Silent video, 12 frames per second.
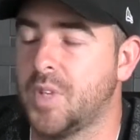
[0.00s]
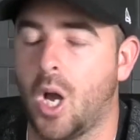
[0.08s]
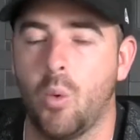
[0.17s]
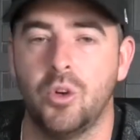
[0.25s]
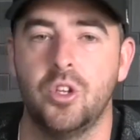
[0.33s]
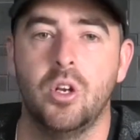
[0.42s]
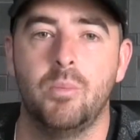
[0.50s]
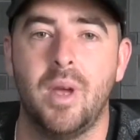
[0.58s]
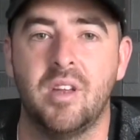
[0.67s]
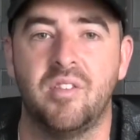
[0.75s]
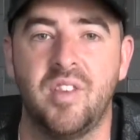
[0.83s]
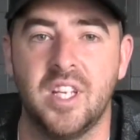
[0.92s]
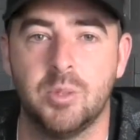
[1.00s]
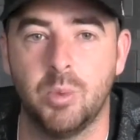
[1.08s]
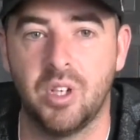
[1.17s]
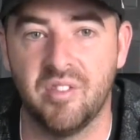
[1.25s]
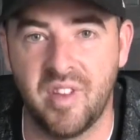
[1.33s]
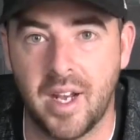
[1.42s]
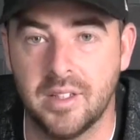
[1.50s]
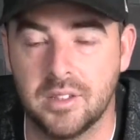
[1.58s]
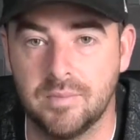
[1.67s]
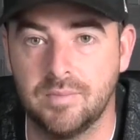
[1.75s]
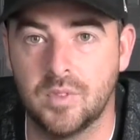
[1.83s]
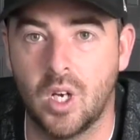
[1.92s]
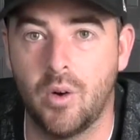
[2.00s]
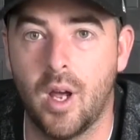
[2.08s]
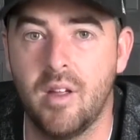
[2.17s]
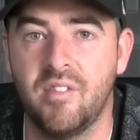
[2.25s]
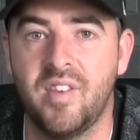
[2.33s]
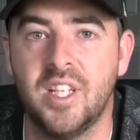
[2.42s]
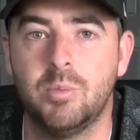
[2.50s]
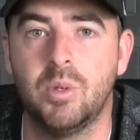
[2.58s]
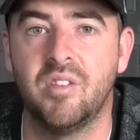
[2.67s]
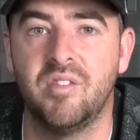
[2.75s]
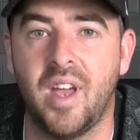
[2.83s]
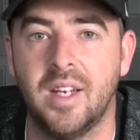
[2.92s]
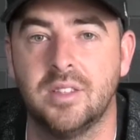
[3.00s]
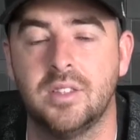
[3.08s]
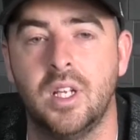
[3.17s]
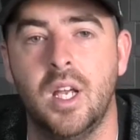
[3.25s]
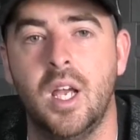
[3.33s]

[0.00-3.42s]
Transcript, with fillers: I want you to make a Facebook event. All right, a Facebook event.